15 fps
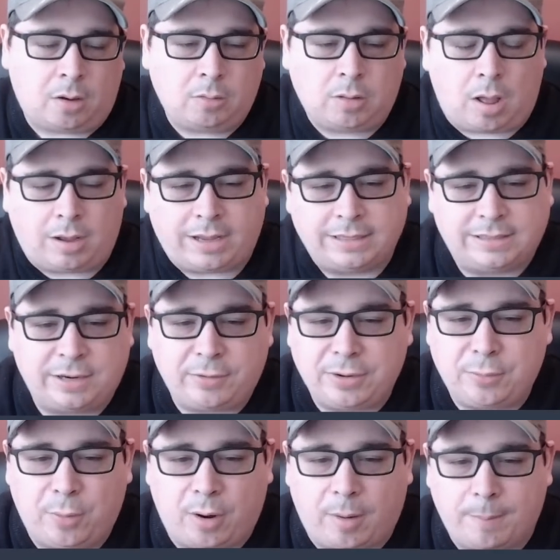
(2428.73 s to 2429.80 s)
Hoeglaw, considering
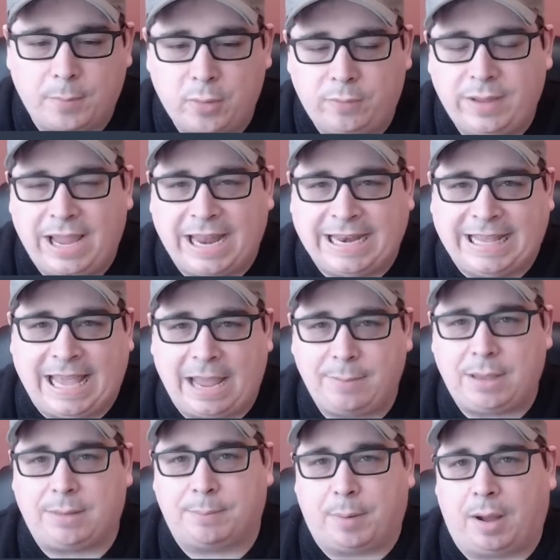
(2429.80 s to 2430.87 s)
you are a movie and
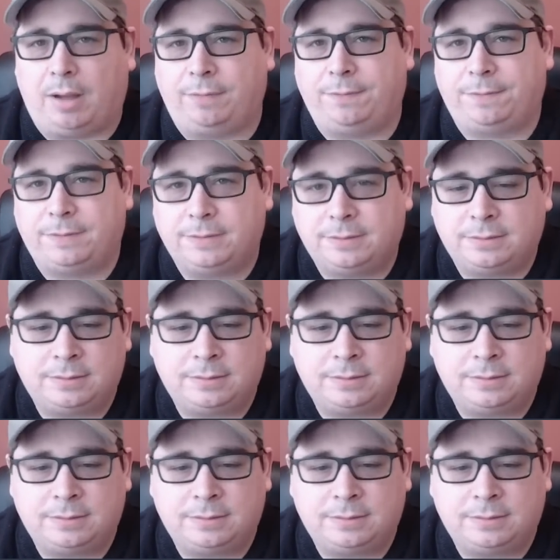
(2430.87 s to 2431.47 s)
gaming buff,